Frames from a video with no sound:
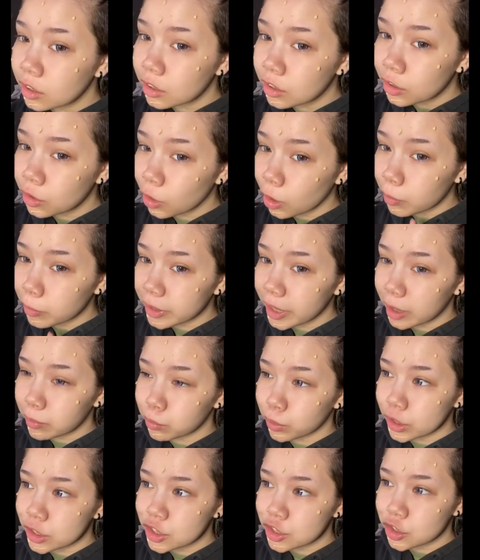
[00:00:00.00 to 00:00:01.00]
Normally I'd
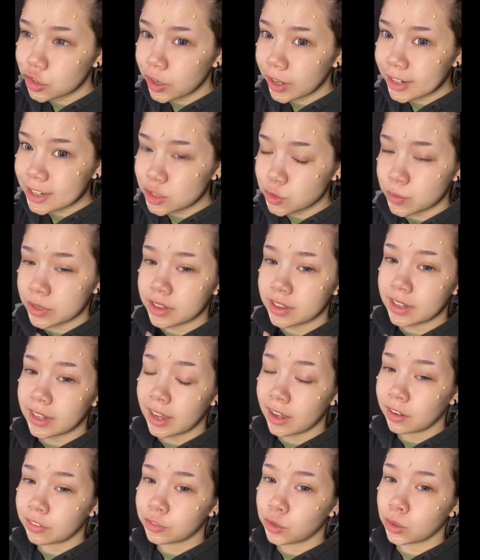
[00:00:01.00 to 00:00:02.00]
moisturize with the
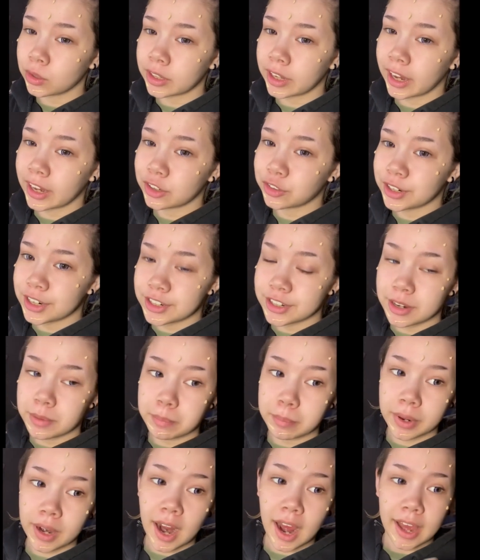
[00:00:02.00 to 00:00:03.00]
Elf Holy
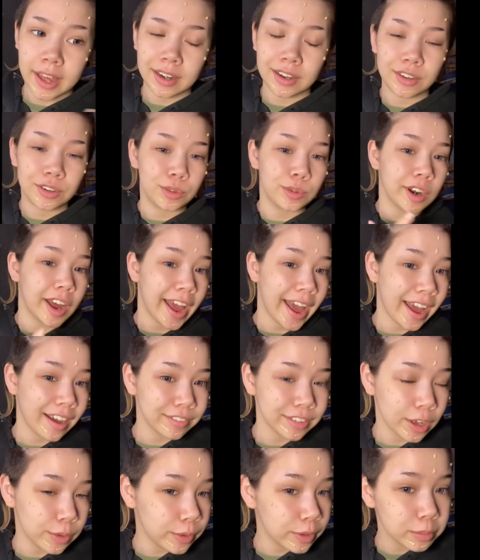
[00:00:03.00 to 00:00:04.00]
Hydration, but I do not have
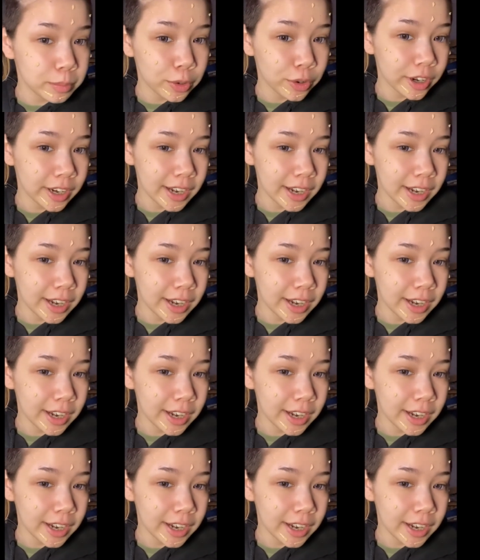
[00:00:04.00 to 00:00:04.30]
that with me right